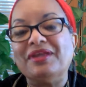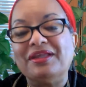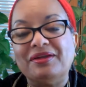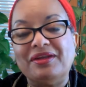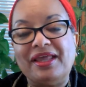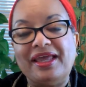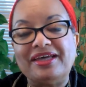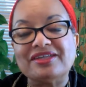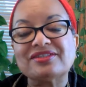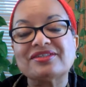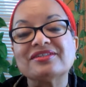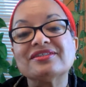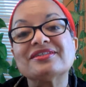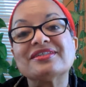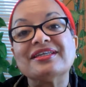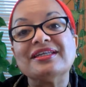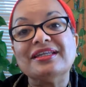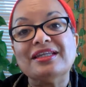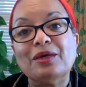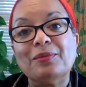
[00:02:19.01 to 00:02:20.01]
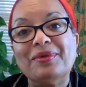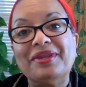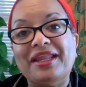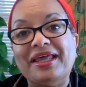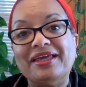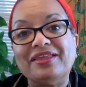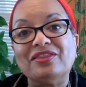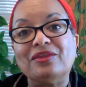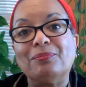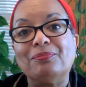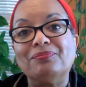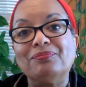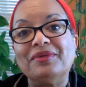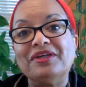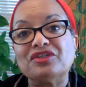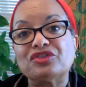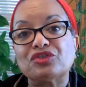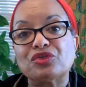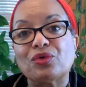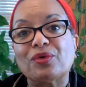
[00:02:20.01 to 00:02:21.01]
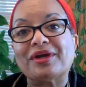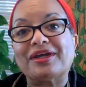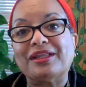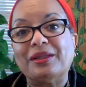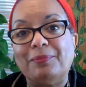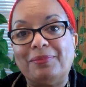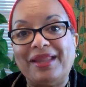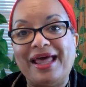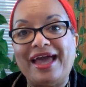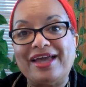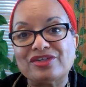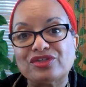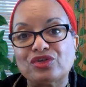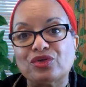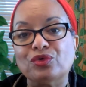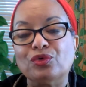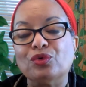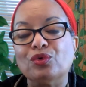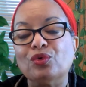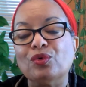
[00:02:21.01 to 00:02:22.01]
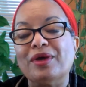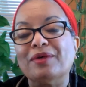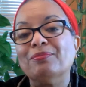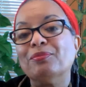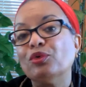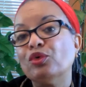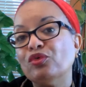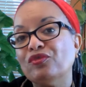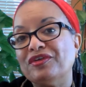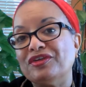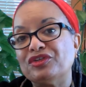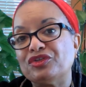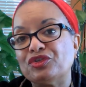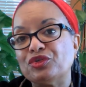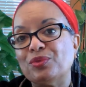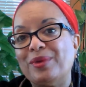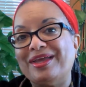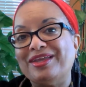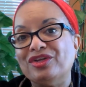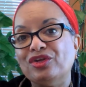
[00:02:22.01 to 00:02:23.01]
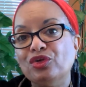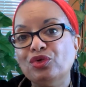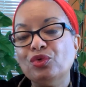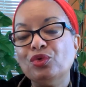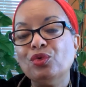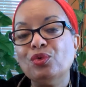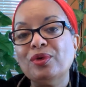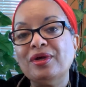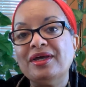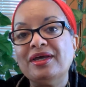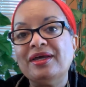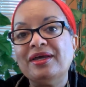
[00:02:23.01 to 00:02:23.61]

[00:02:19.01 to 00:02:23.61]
in essence, eliminate the historically black school and move into a new,